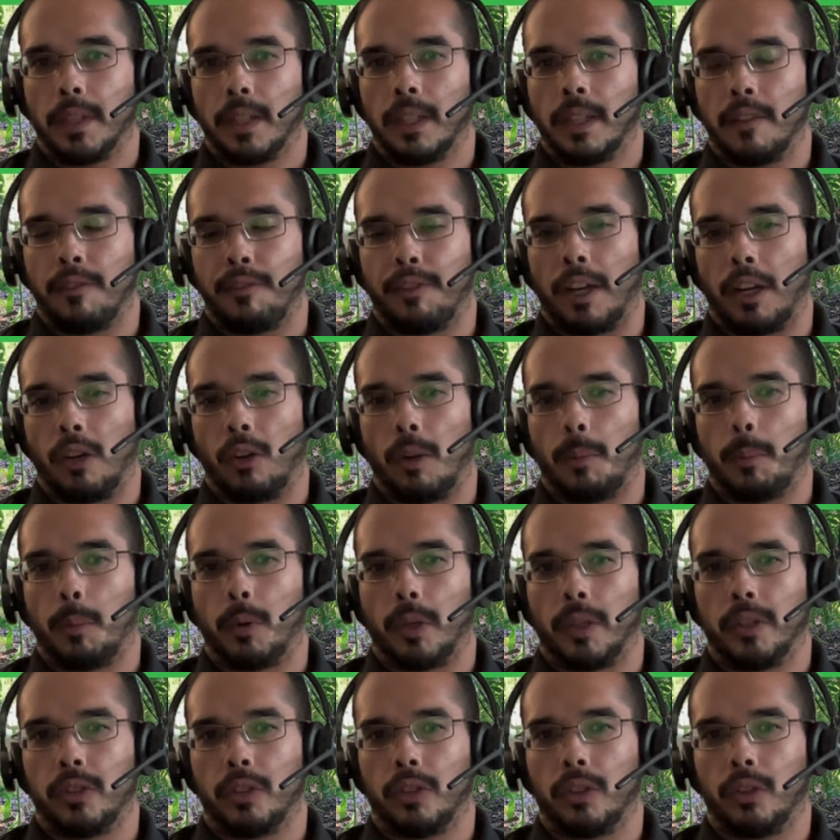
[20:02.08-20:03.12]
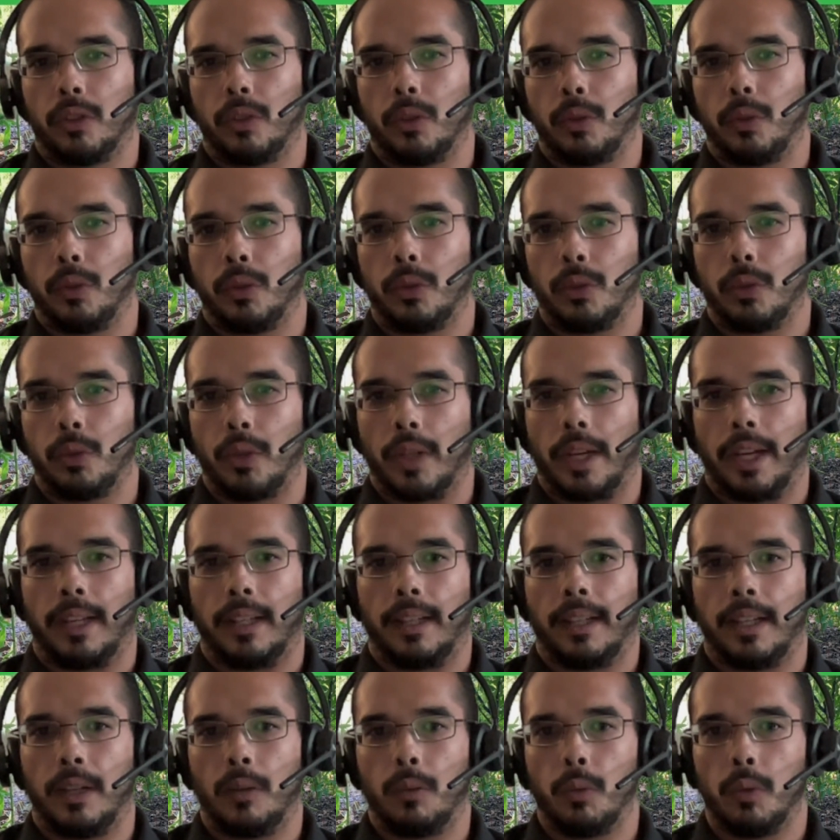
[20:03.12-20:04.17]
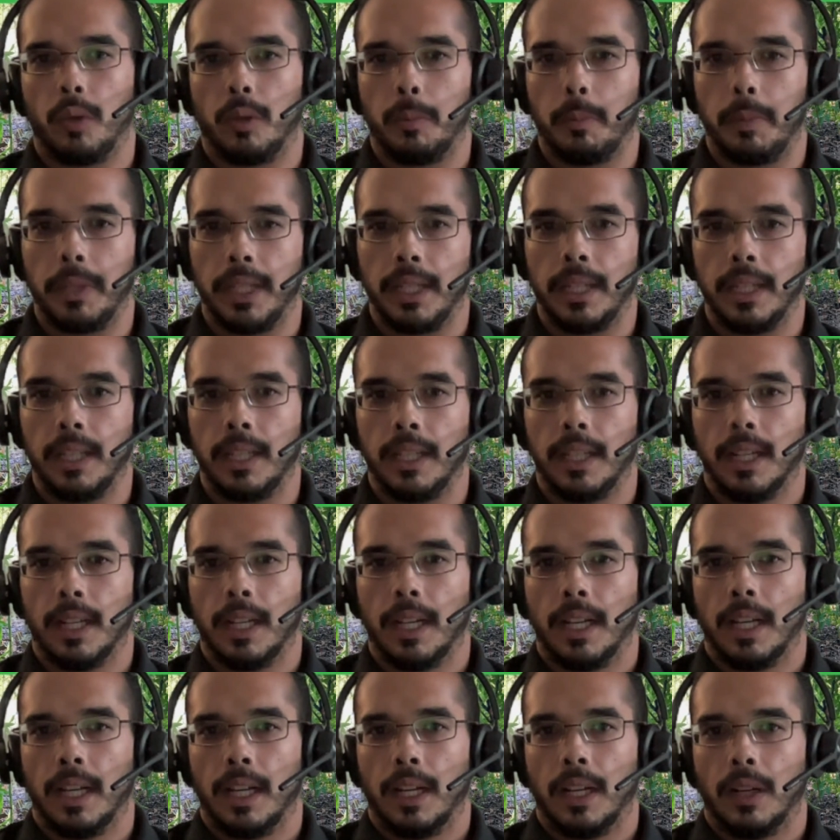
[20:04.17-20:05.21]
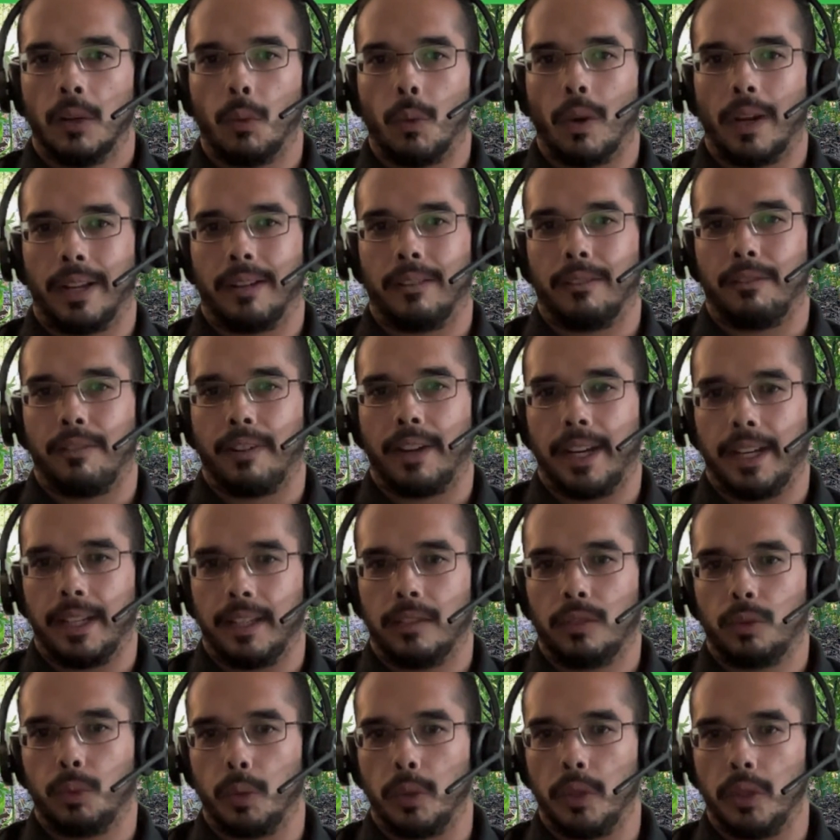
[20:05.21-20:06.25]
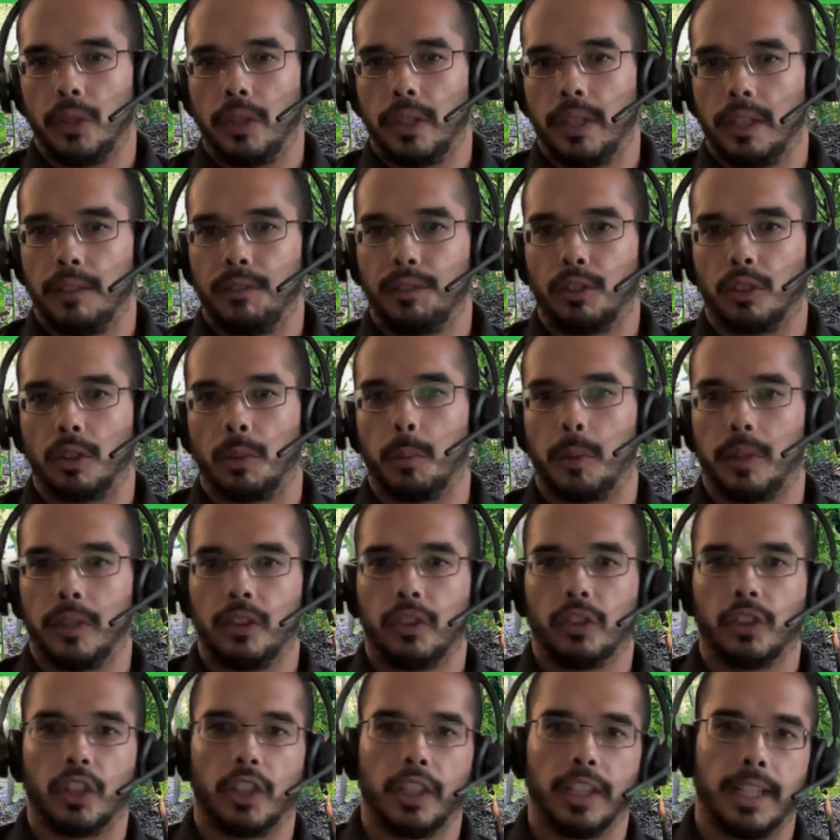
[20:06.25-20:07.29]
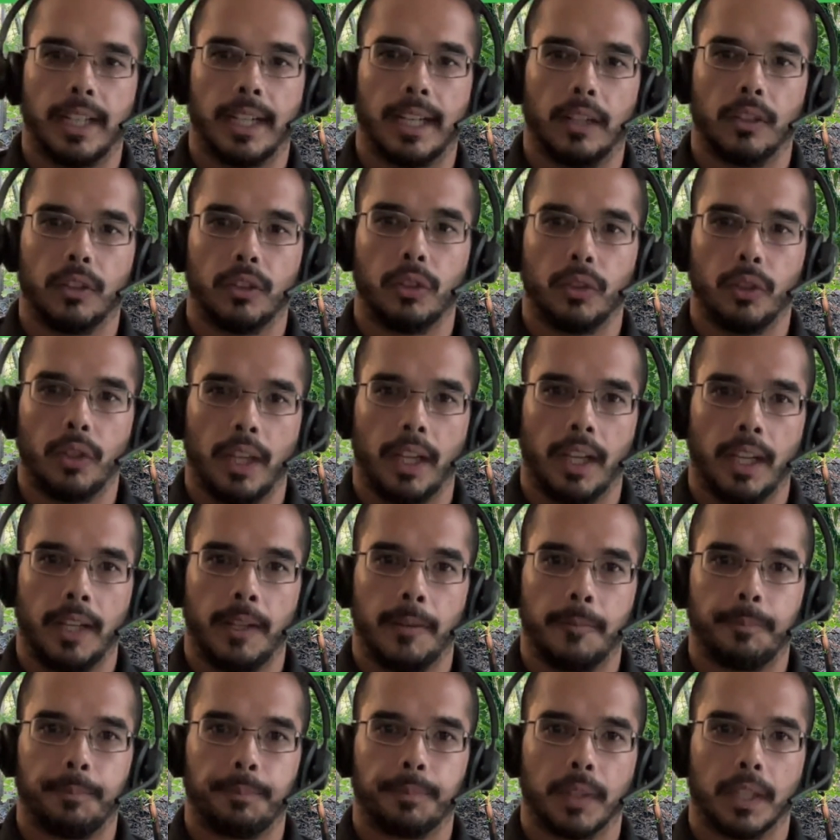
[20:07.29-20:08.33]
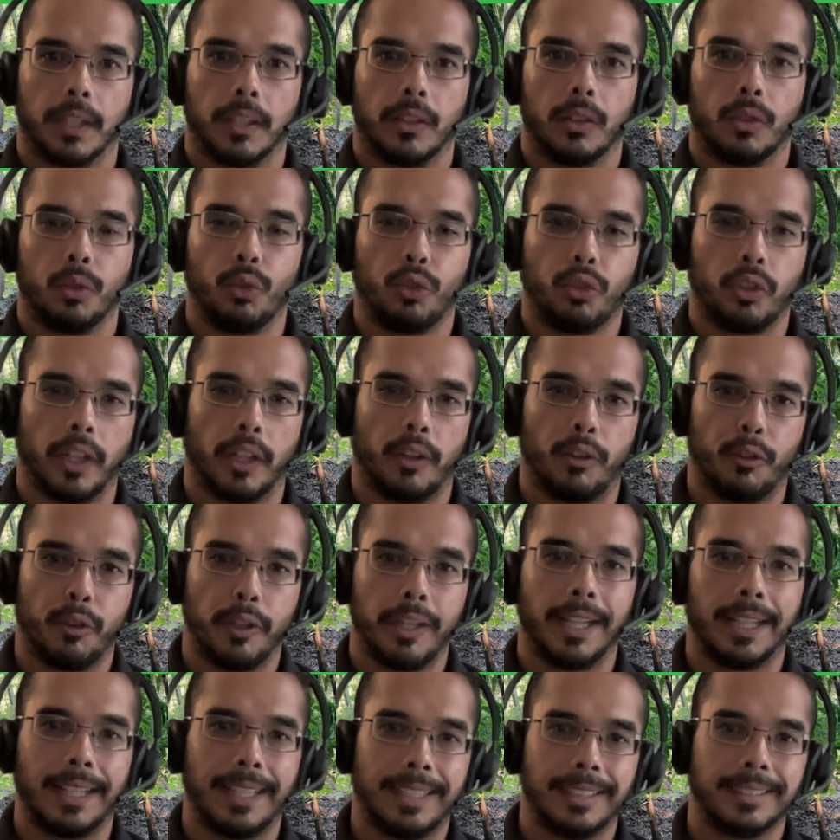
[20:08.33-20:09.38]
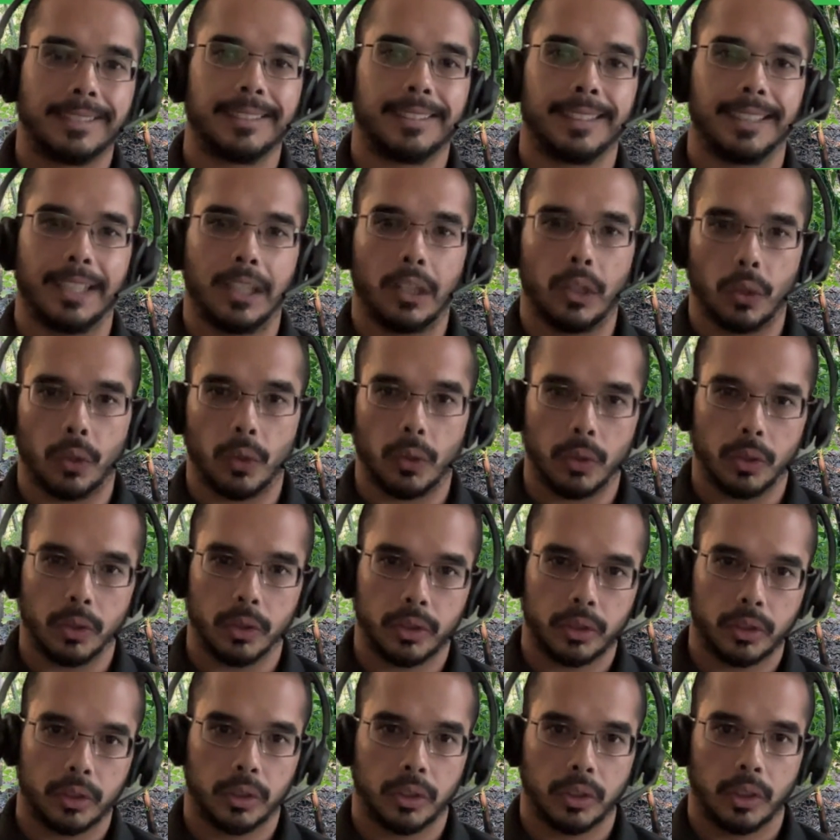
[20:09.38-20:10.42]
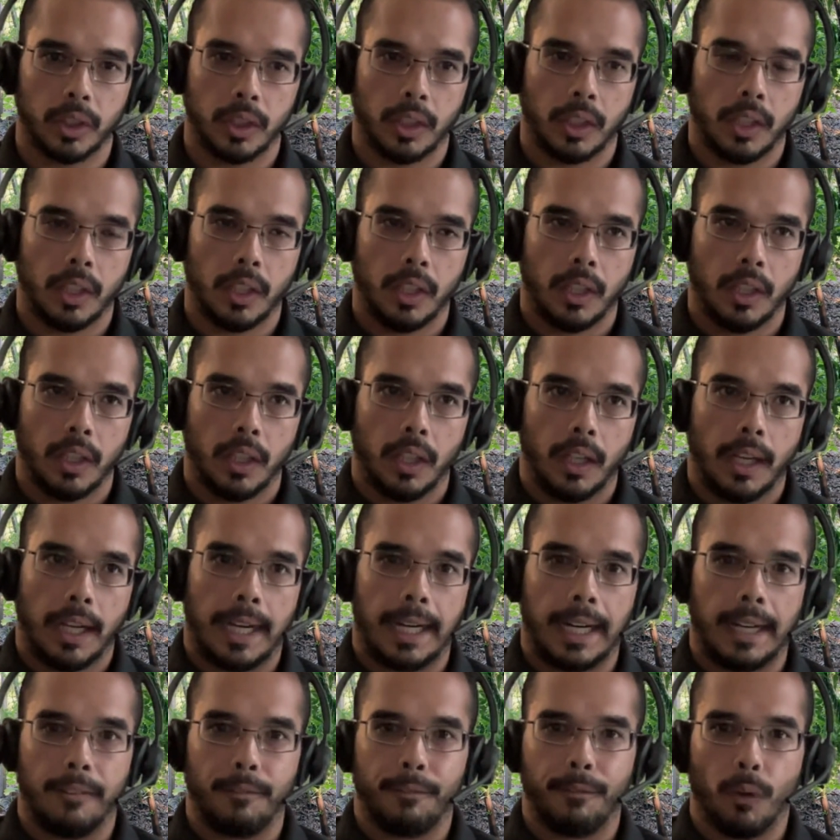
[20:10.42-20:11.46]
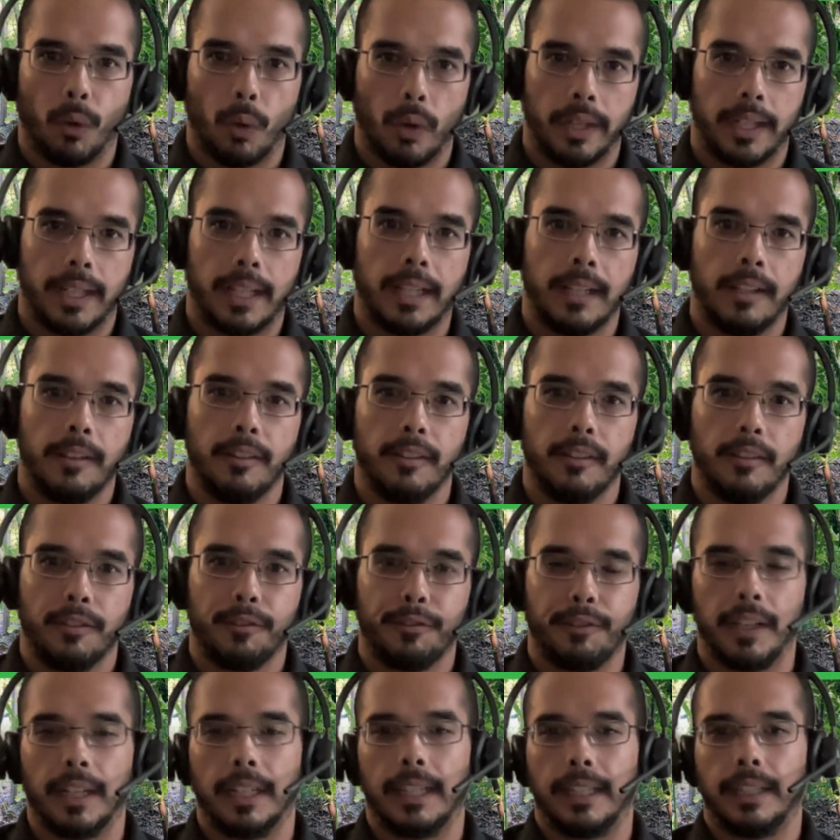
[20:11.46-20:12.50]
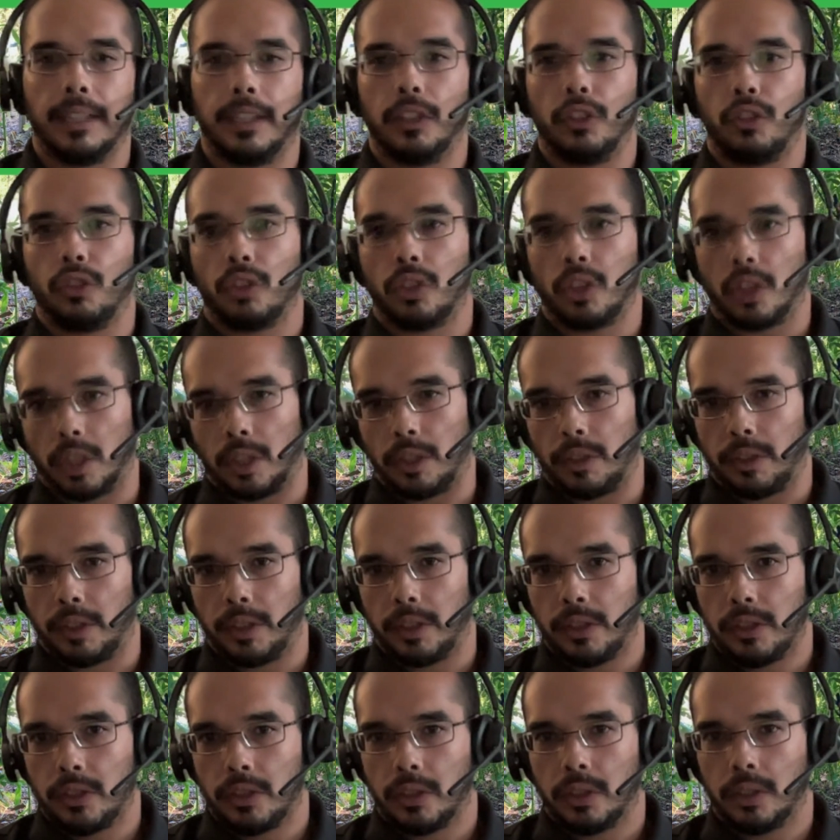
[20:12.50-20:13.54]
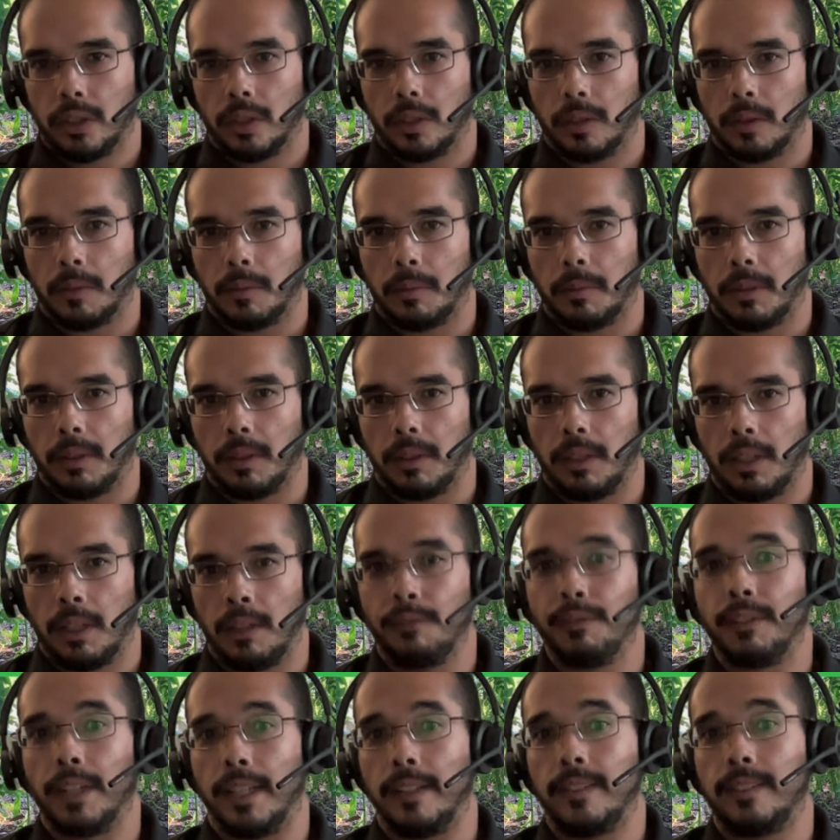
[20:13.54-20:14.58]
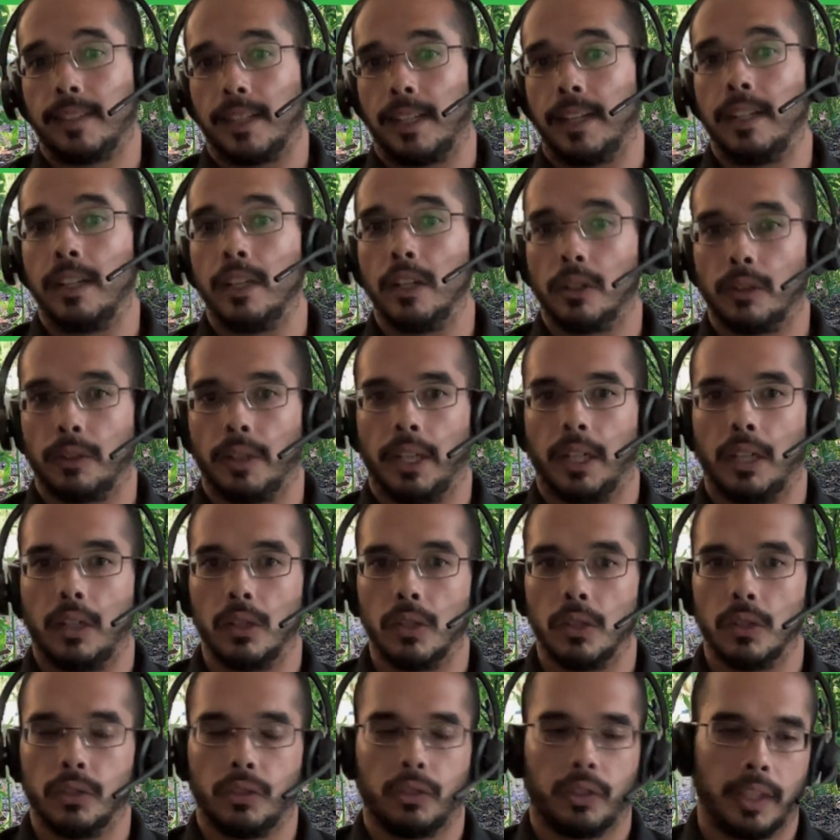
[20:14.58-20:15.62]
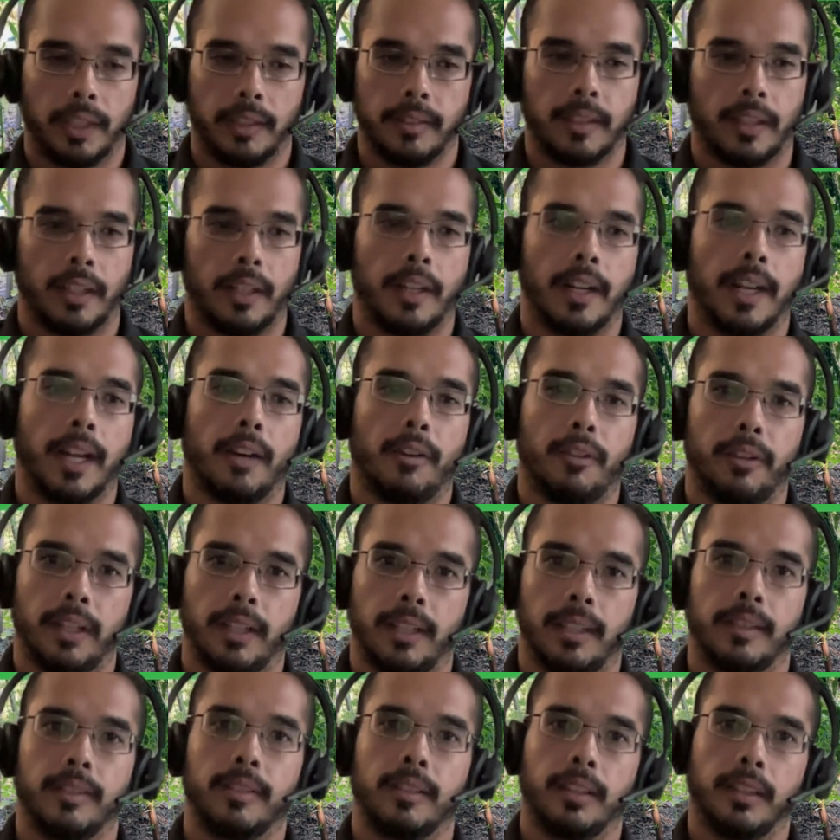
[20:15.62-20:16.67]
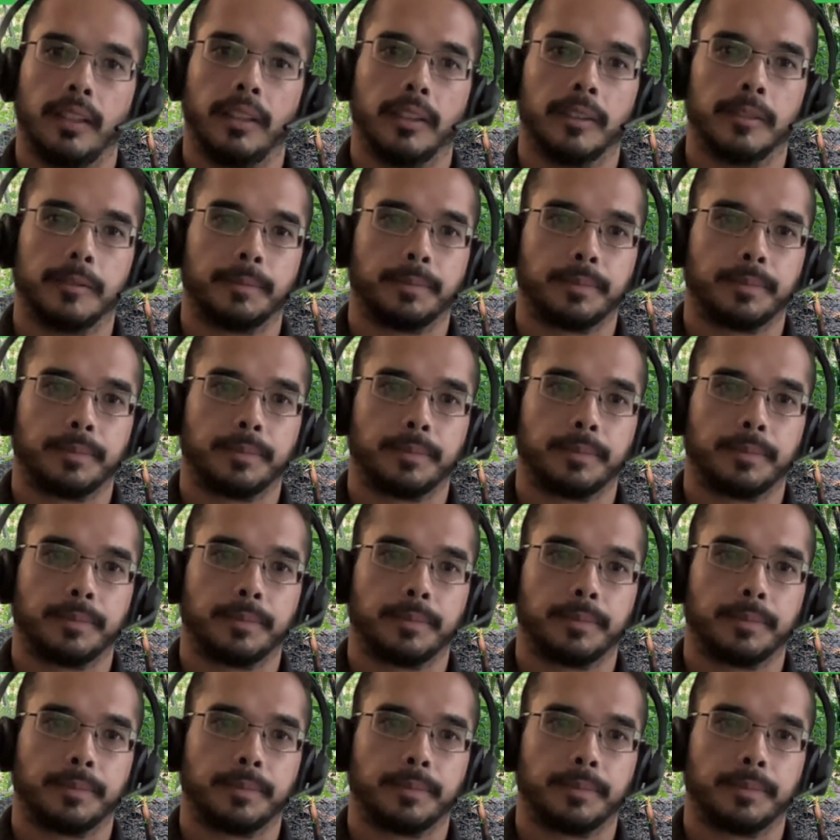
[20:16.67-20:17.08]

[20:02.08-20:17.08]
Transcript: the follow-up question to that then would be, what advice would you give someone starting out today to set realistic goals and avoid feeling discouraged if they set incorrect goals, things that are not realistic?